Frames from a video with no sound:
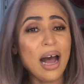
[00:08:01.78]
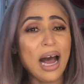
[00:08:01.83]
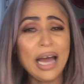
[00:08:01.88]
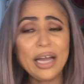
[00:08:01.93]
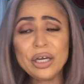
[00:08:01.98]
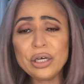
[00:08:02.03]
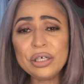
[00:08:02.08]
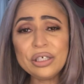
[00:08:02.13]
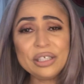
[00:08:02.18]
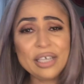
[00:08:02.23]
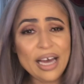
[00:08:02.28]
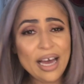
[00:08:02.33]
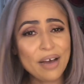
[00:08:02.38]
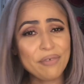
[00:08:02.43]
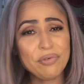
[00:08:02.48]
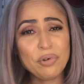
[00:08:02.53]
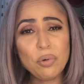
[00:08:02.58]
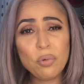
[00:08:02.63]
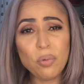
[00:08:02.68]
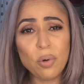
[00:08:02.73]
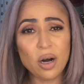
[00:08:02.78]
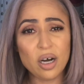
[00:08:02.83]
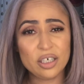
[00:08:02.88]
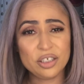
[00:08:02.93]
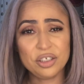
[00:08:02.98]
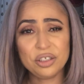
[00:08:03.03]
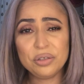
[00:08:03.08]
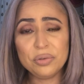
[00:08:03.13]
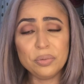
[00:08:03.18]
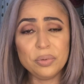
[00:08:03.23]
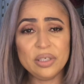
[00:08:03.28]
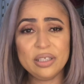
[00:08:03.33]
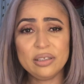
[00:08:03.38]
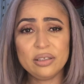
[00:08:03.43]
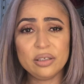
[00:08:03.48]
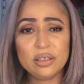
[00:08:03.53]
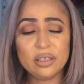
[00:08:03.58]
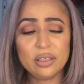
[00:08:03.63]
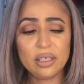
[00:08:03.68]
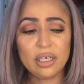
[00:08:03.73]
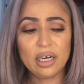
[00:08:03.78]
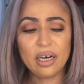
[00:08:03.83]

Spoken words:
I could have washed with the